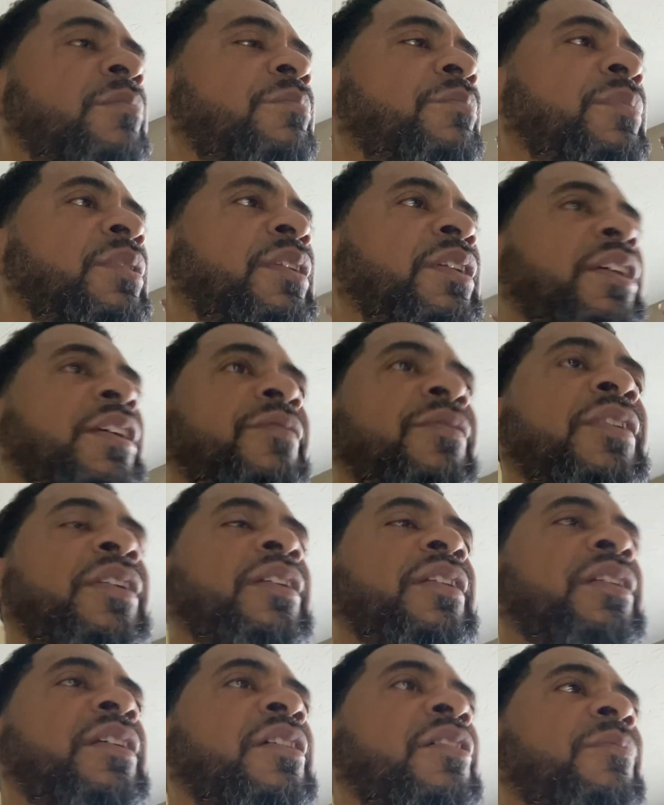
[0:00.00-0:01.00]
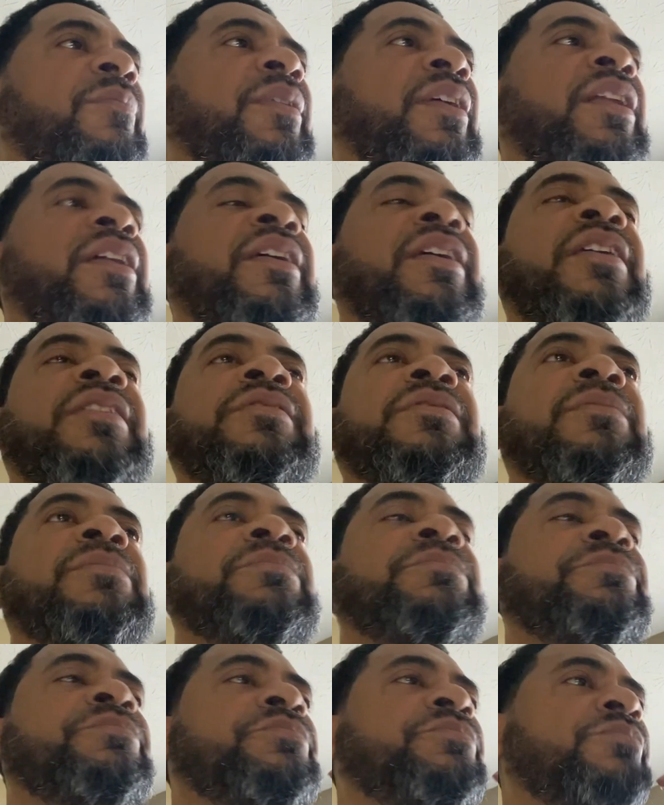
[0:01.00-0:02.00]
believing in hillbillyism,
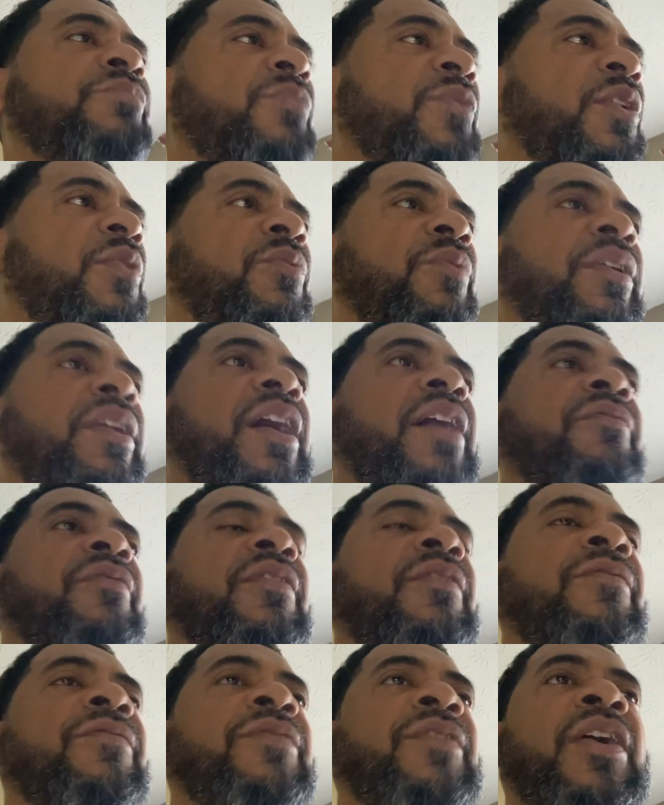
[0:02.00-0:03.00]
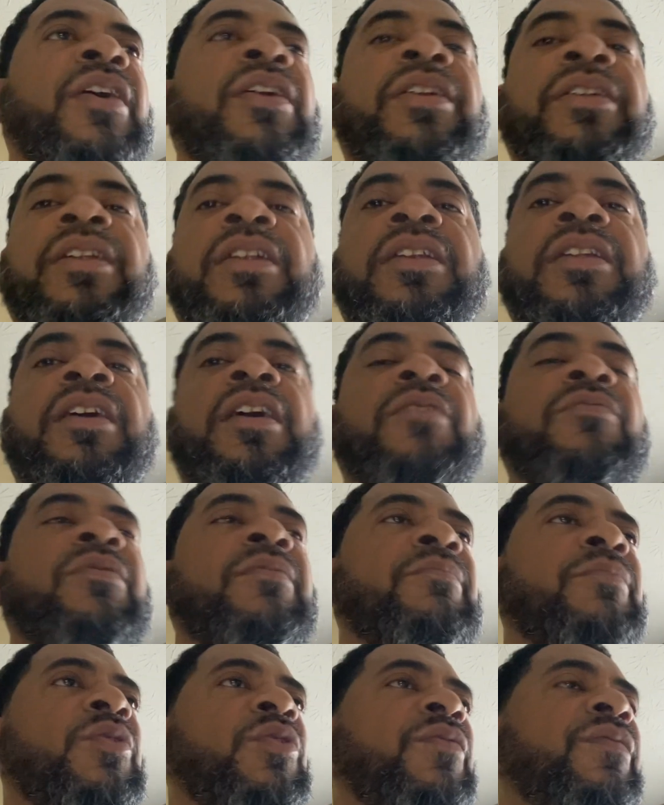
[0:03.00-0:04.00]
whatever, falling in love with
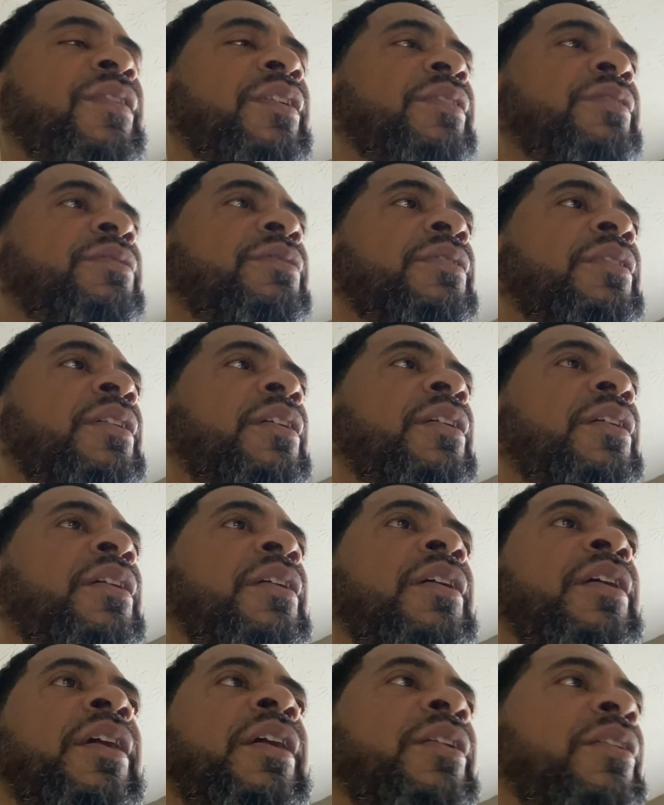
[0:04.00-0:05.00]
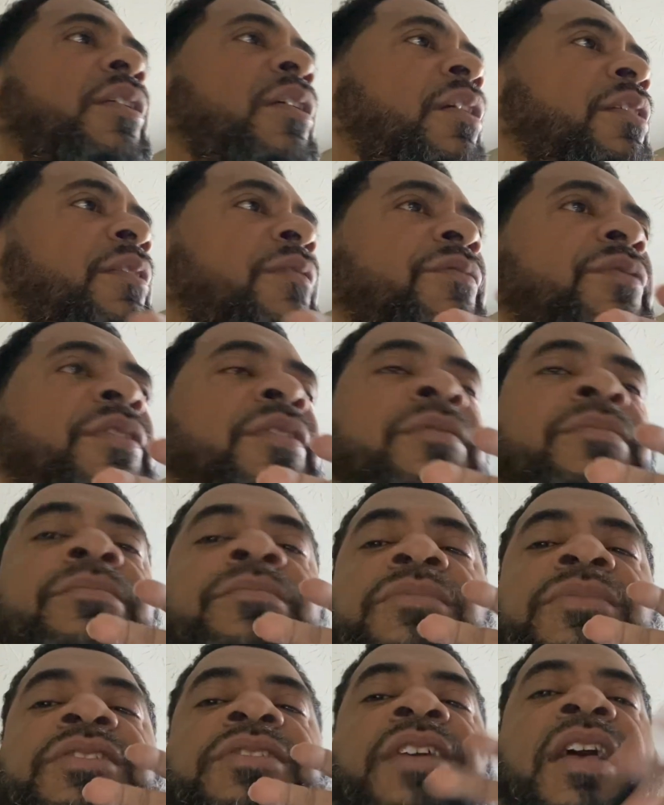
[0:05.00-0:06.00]
movies and all of the
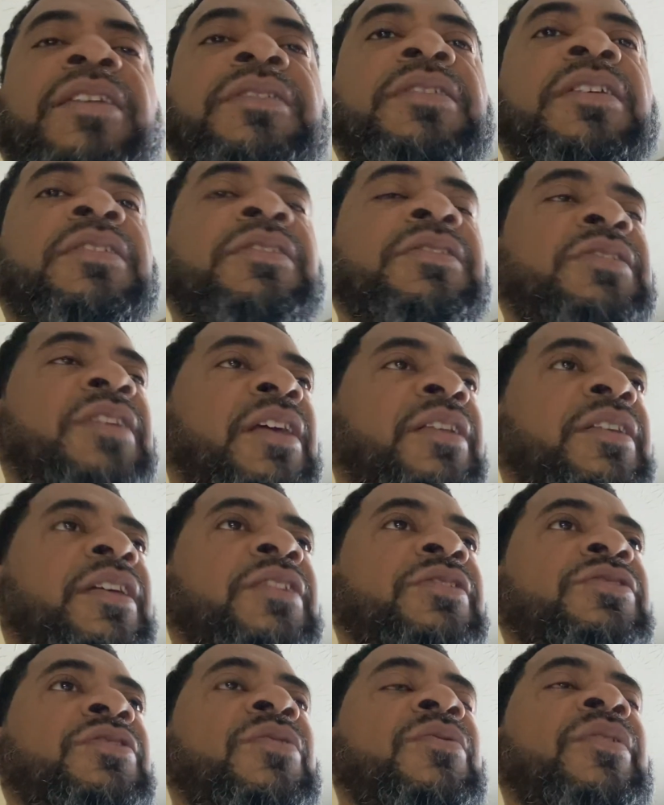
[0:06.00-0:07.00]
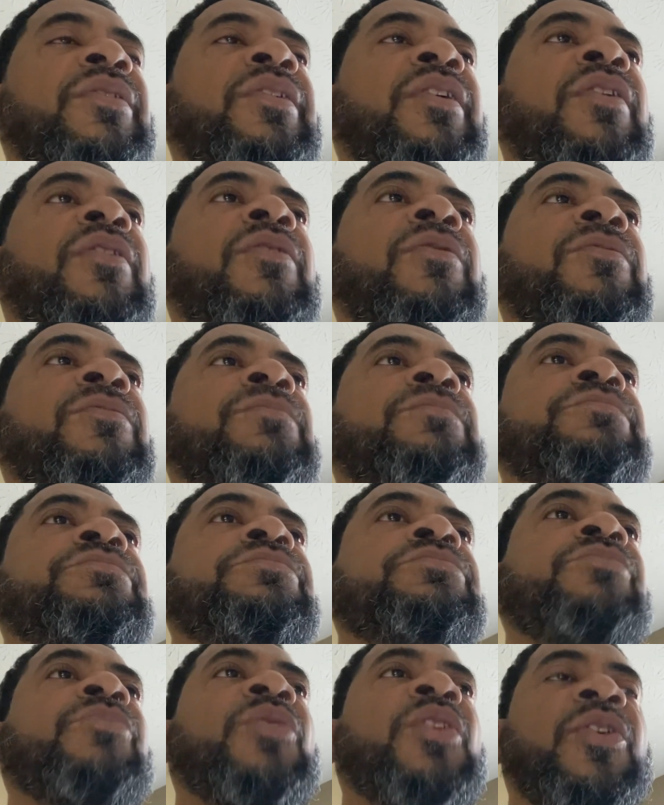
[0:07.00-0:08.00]
sexist shit that's going on,
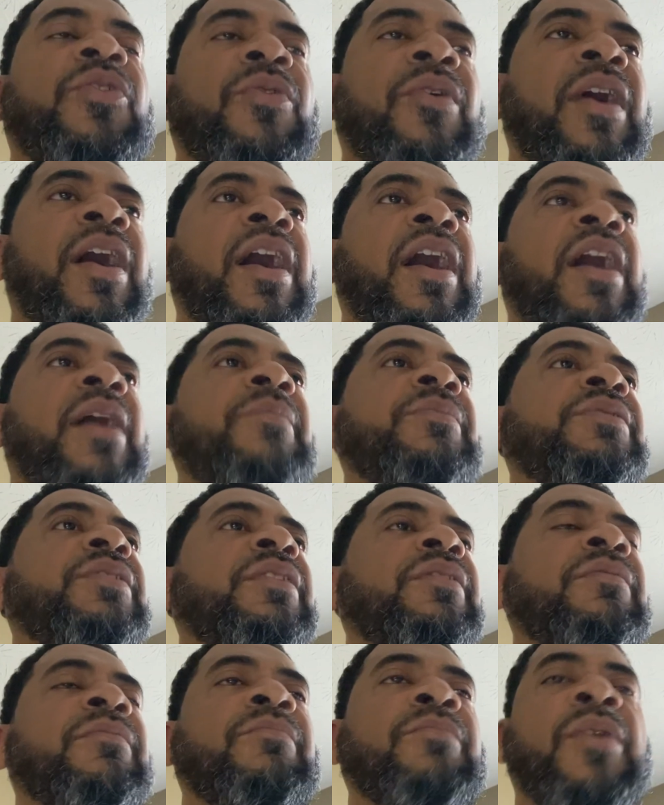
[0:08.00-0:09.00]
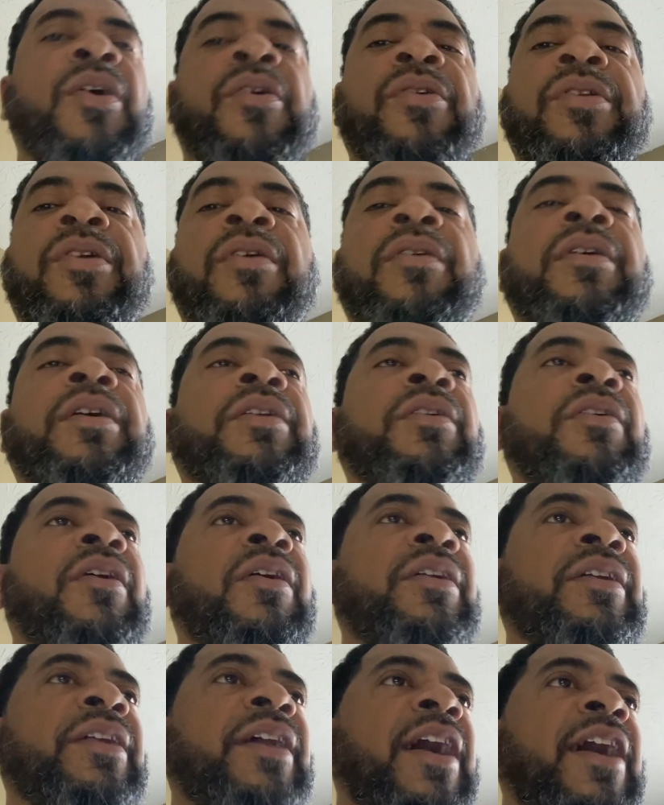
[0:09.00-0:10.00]
crimes and murder and
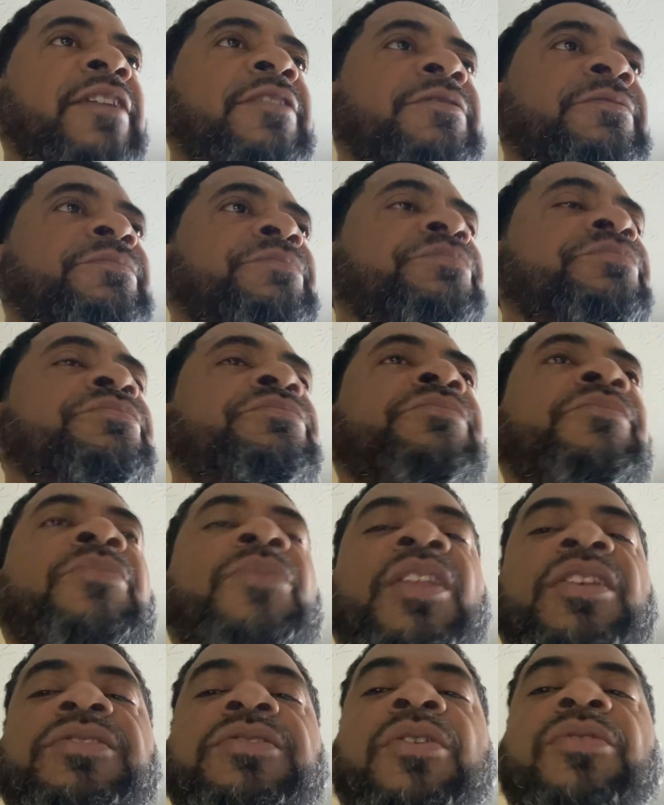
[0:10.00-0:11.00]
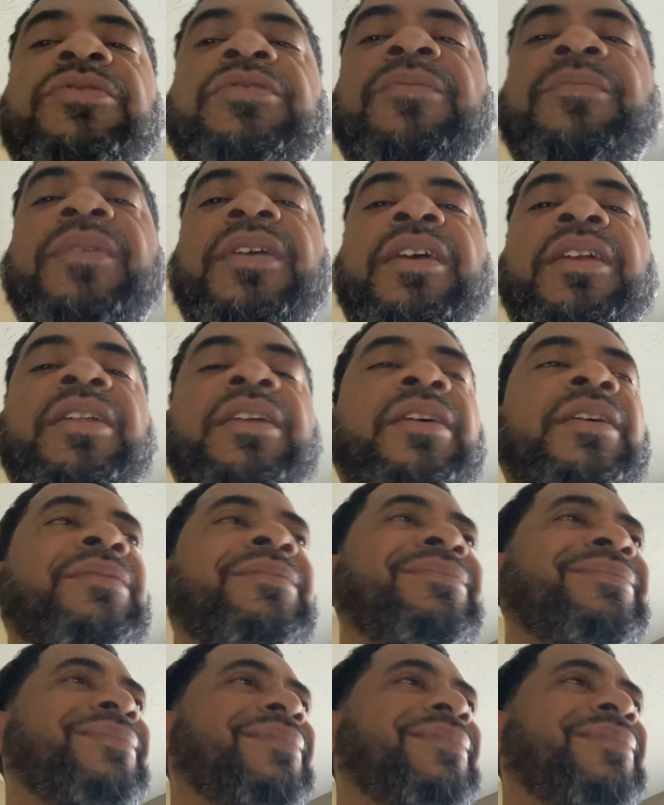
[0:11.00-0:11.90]
all of that, social media,